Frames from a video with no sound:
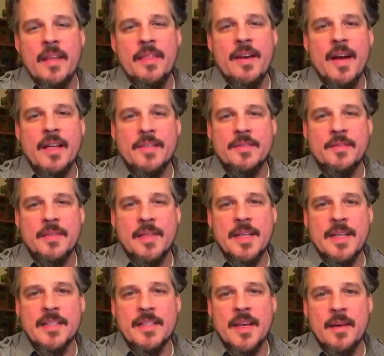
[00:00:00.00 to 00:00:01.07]
thoughts from the
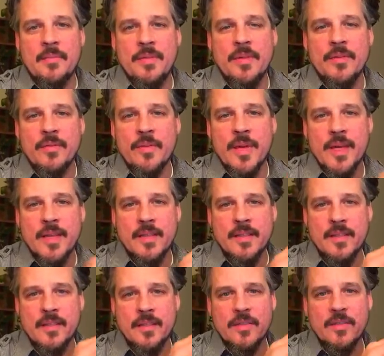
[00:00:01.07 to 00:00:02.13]
last couple of
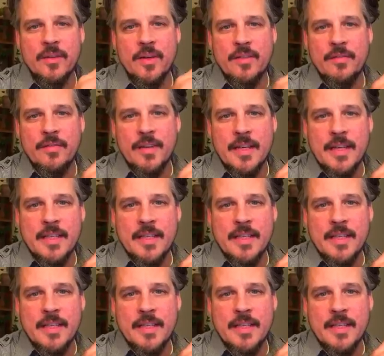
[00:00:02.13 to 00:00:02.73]
weeks and sort of